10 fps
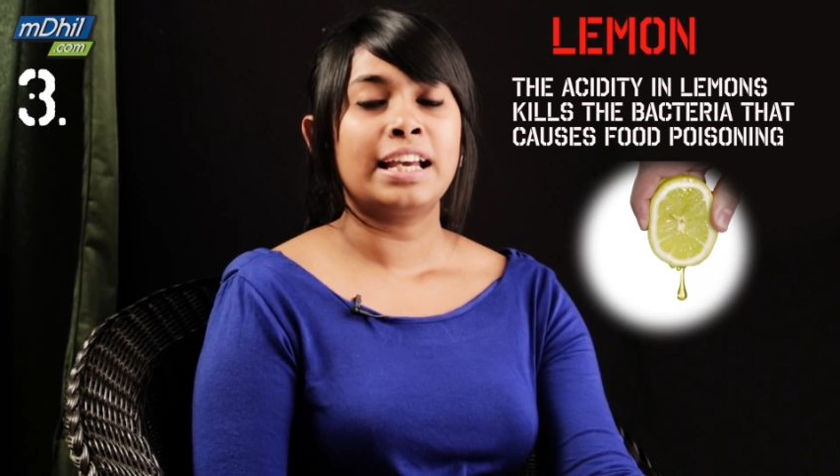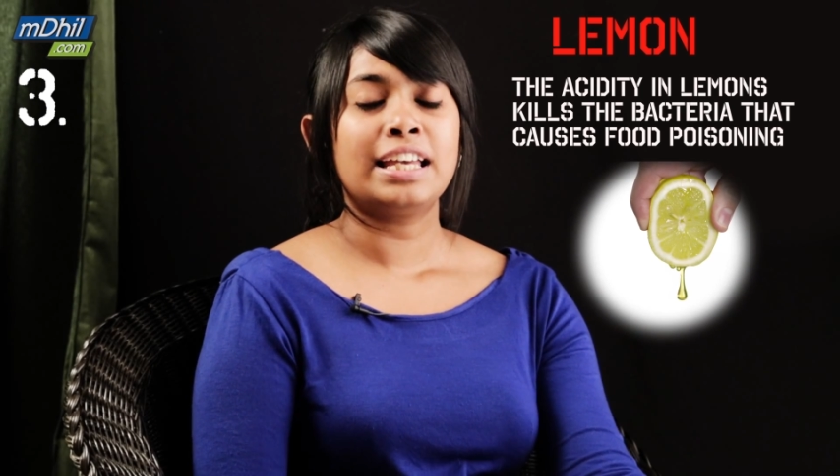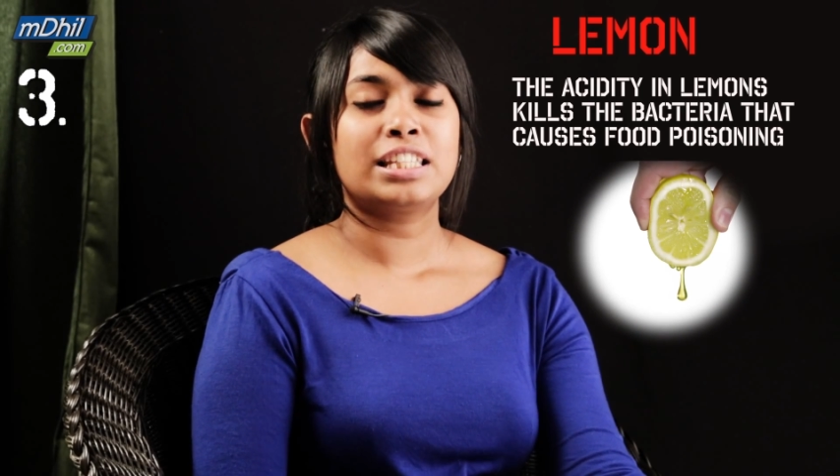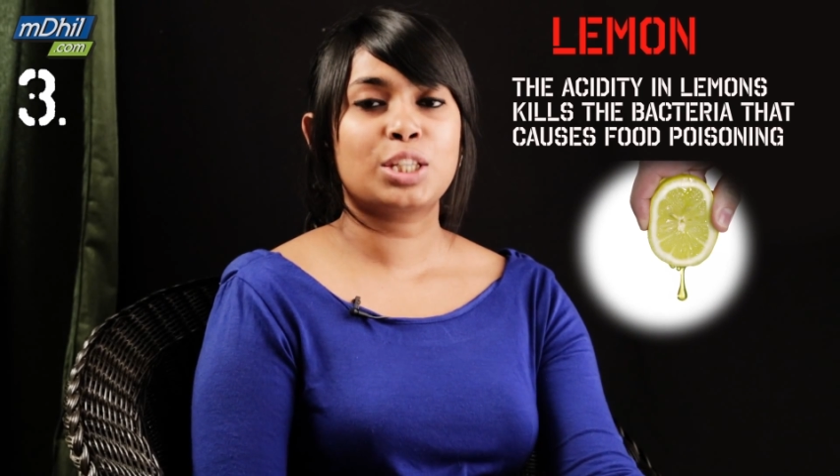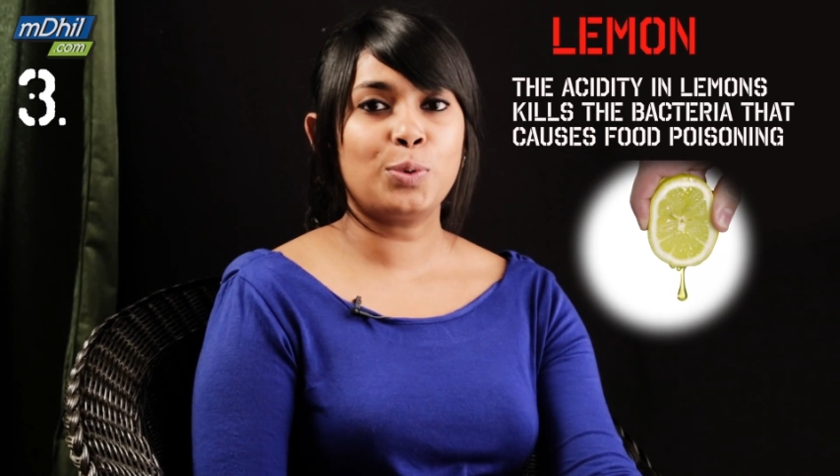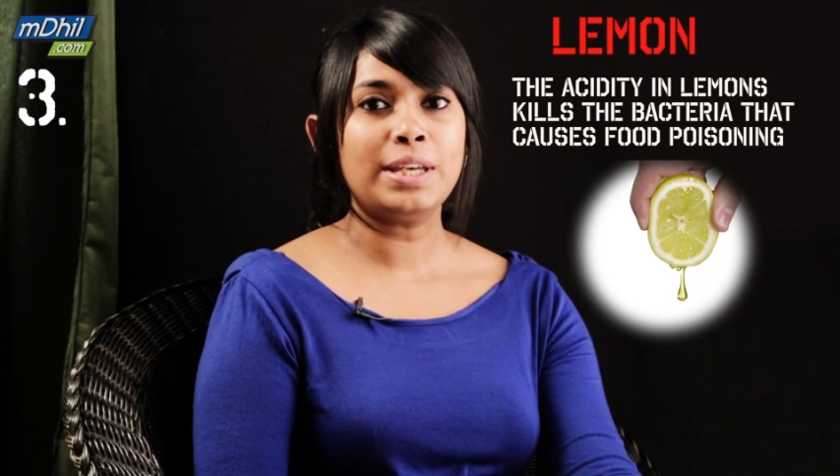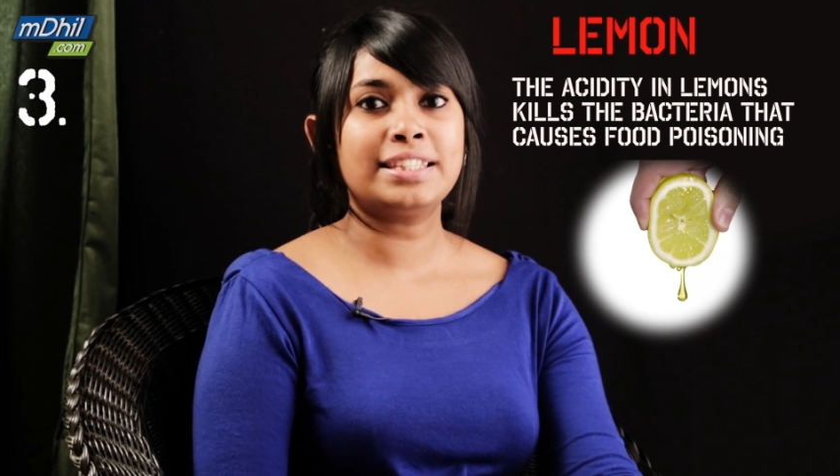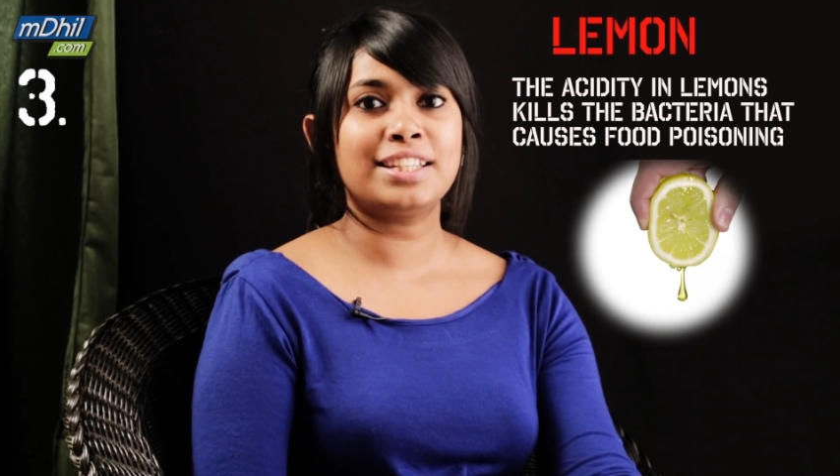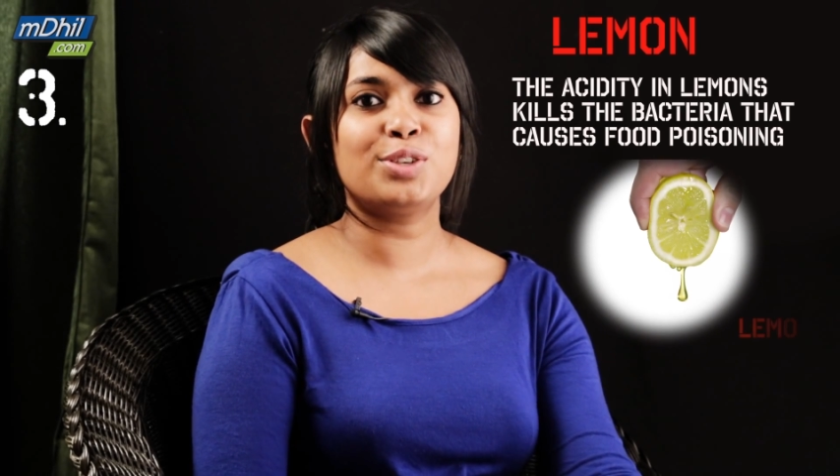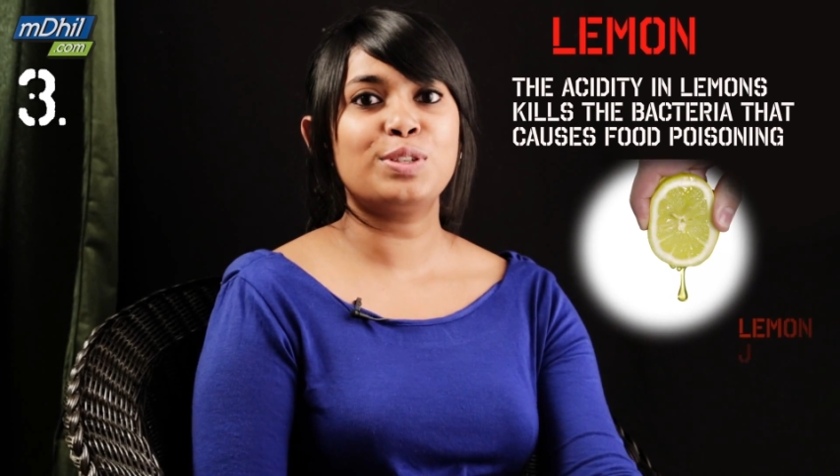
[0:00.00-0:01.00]
Squeeze
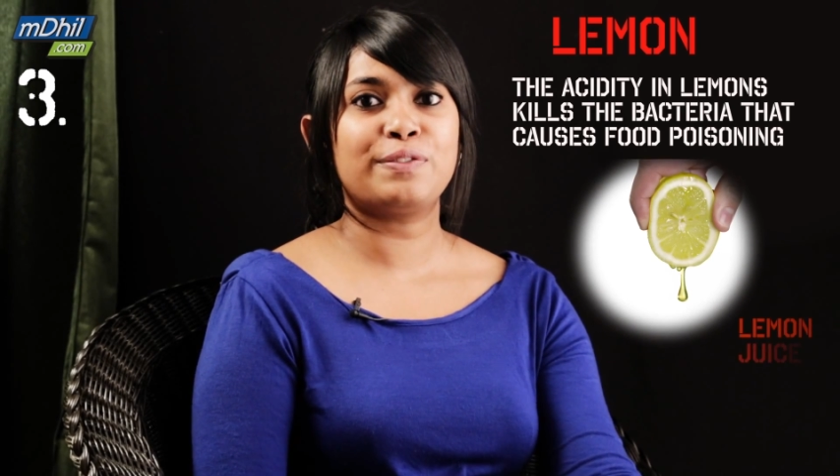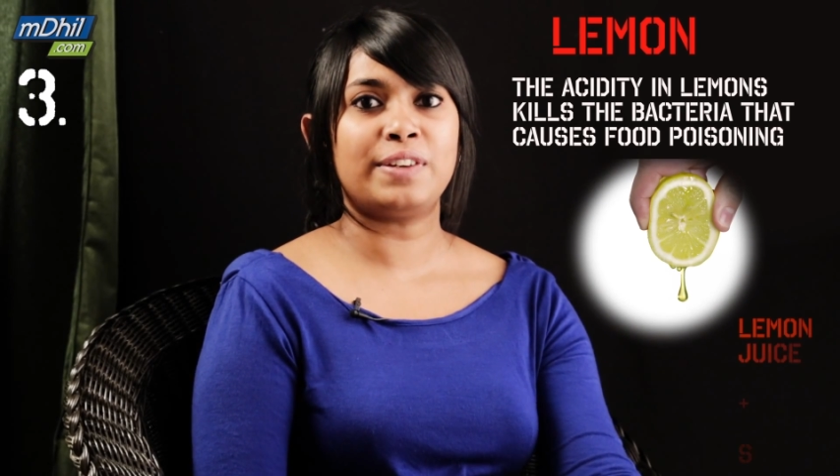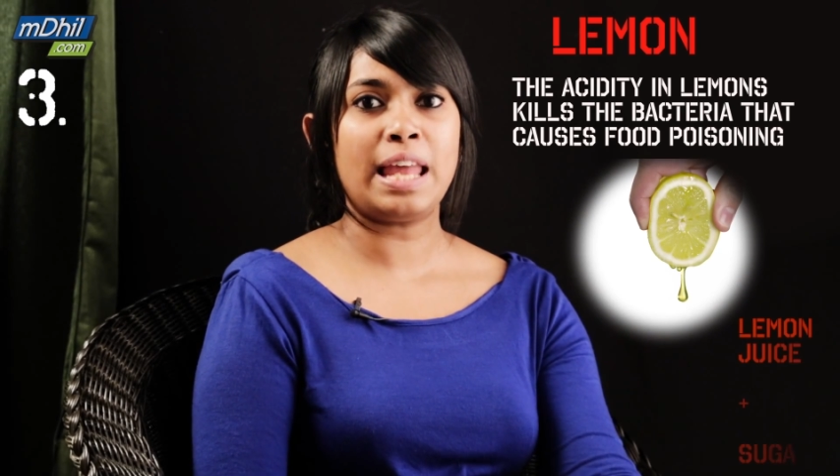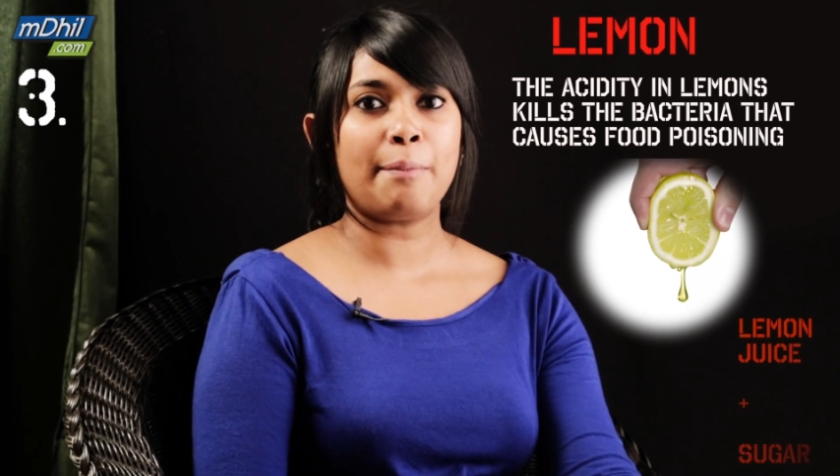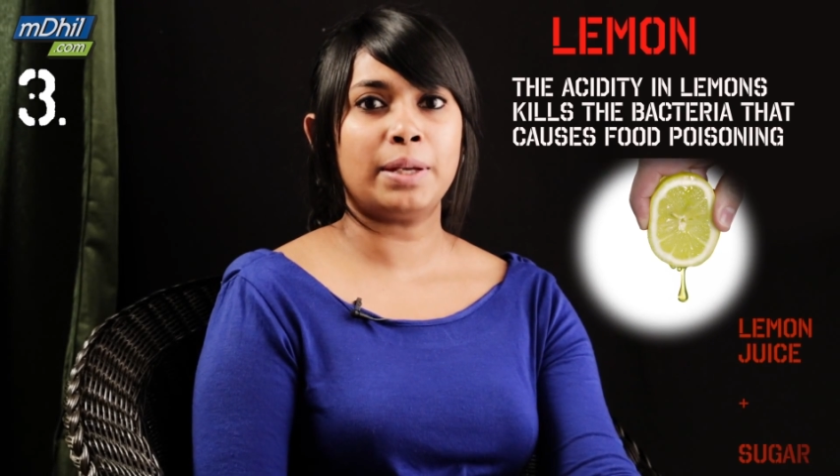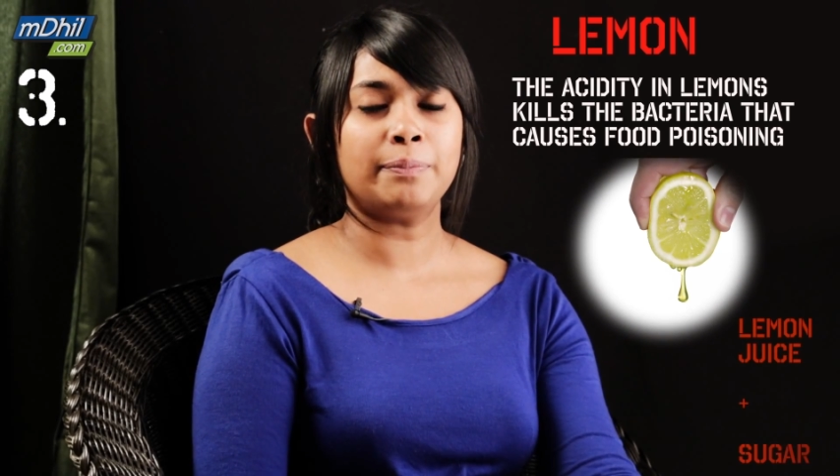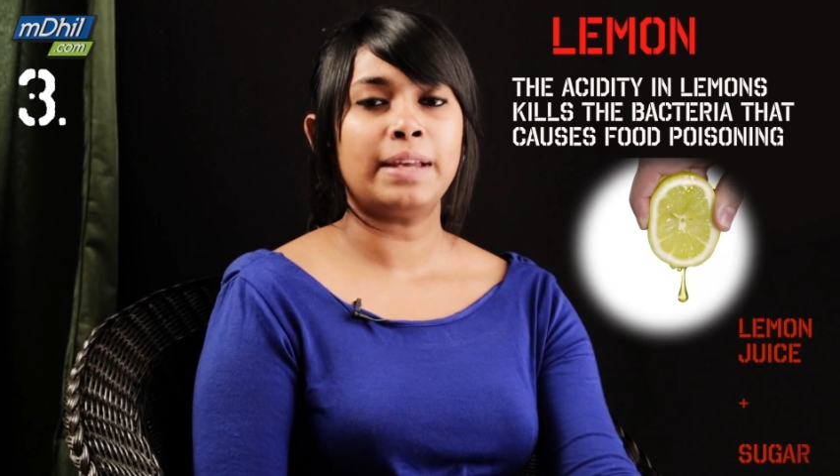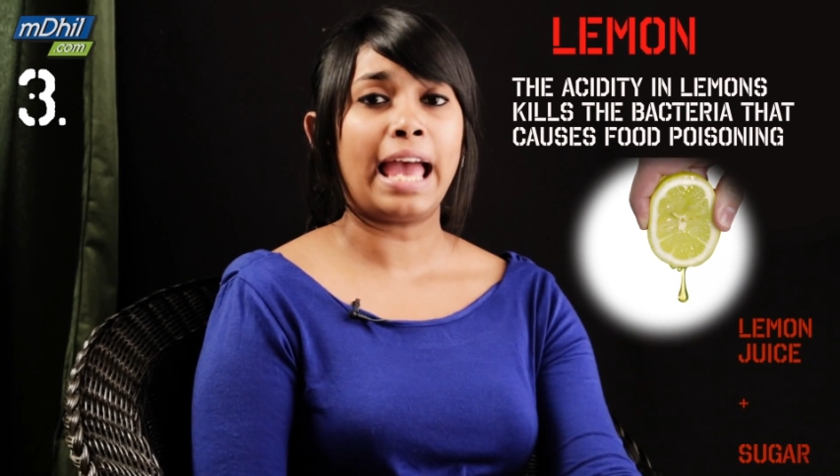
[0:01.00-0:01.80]
the juice of a lemon,